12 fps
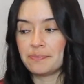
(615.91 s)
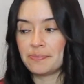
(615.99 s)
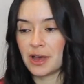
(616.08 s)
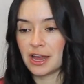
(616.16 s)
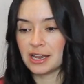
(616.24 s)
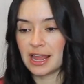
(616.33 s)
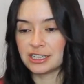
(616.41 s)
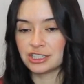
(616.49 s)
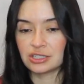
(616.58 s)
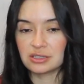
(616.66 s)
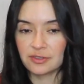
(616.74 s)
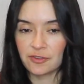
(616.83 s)
But like
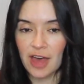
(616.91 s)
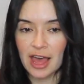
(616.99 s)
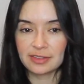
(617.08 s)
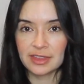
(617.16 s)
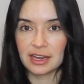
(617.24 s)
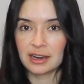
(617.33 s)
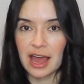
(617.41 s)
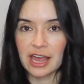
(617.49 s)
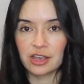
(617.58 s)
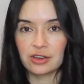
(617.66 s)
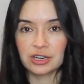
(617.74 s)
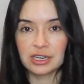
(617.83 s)
just the fact that I
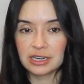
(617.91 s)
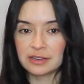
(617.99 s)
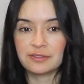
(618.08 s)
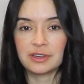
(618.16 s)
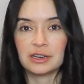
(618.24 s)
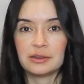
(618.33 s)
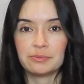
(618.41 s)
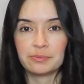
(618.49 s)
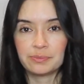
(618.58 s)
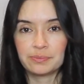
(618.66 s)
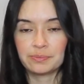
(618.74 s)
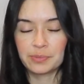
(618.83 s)
couldn't even
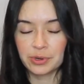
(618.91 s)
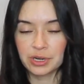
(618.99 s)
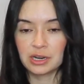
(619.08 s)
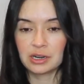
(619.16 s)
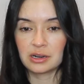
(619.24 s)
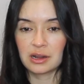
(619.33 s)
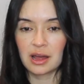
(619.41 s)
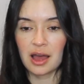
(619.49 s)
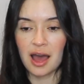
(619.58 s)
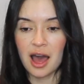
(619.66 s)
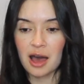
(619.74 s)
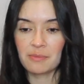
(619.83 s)
put it
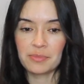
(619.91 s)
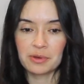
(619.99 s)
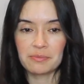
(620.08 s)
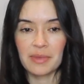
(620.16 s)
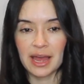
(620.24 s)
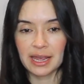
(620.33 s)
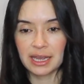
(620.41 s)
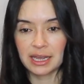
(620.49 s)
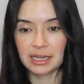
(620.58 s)
up my